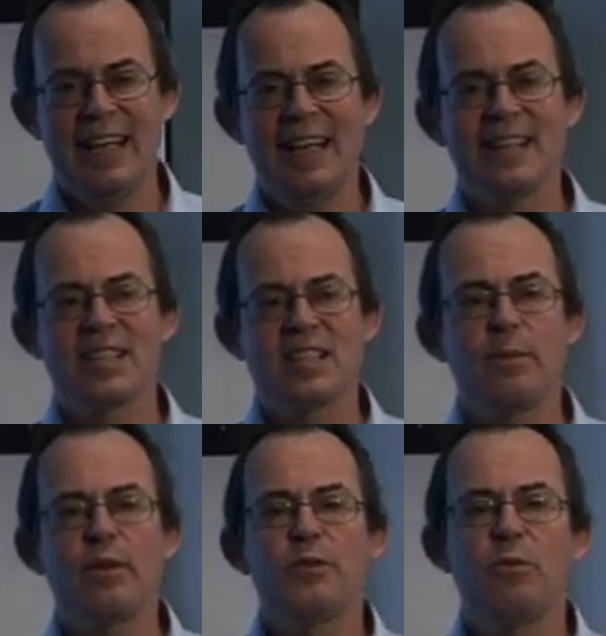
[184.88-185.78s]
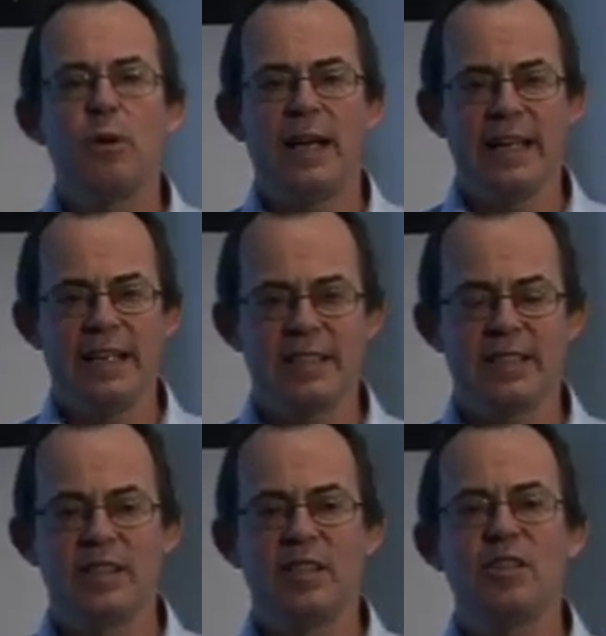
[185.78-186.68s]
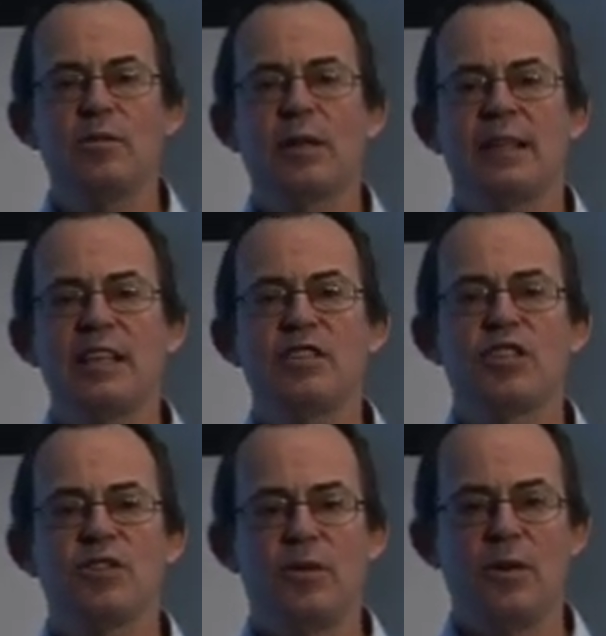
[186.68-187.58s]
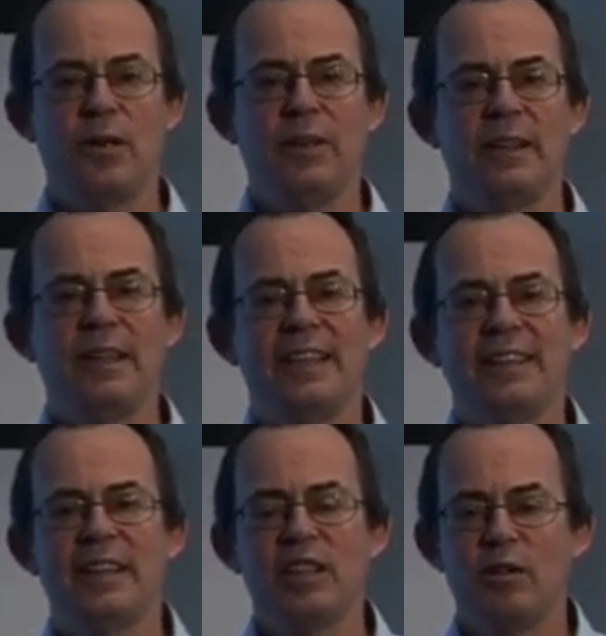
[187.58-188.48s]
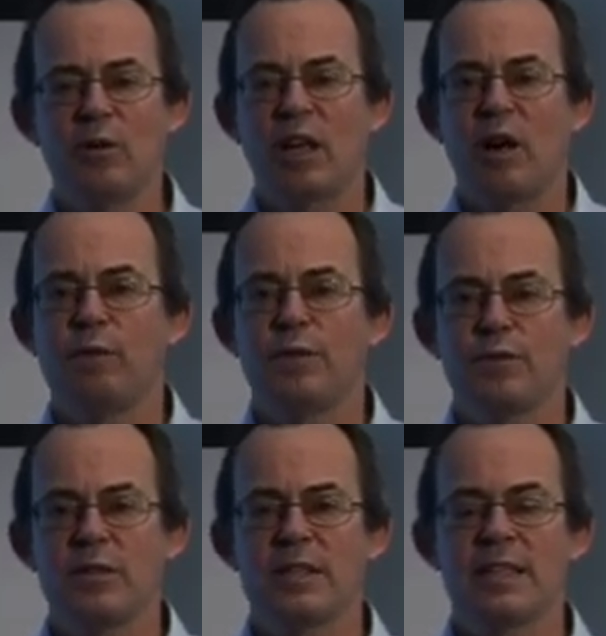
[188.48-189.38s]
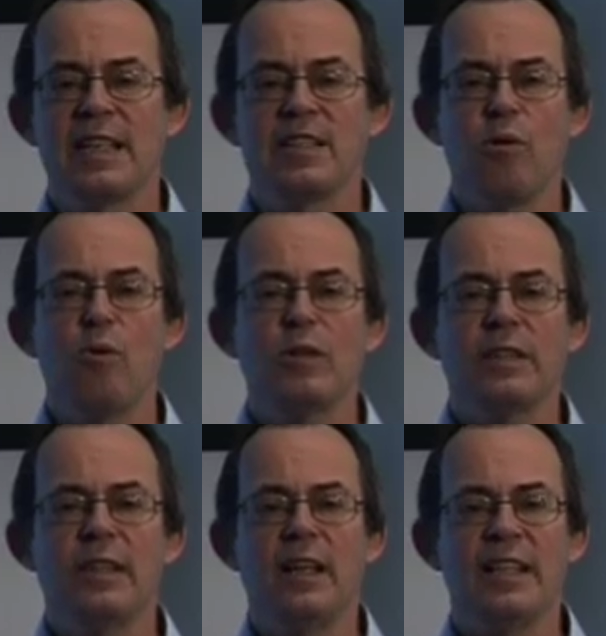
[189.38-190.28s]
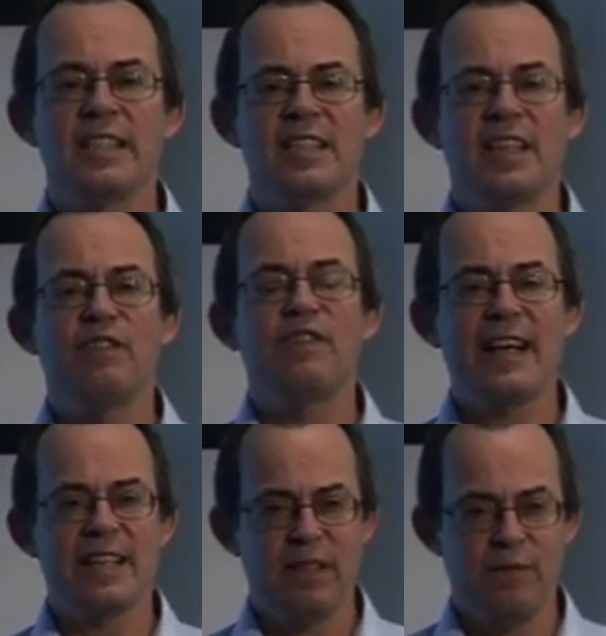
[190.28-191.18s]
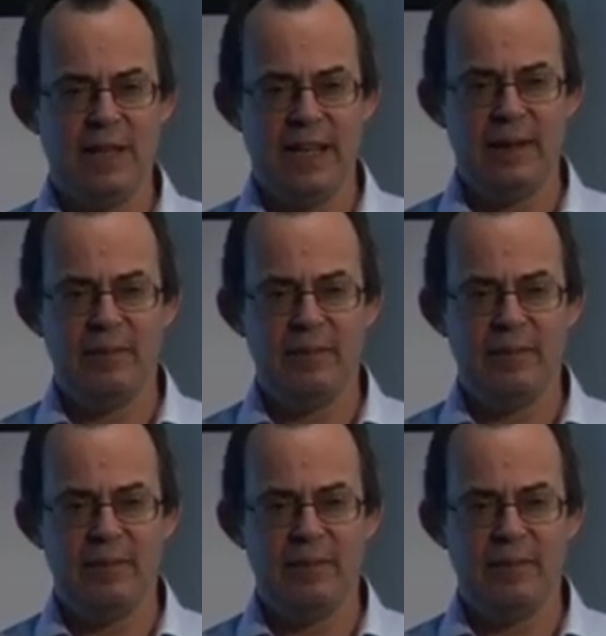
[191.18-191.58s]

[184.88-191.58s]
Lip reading: at some of the ways that you can ensure that your conference is organised effectively.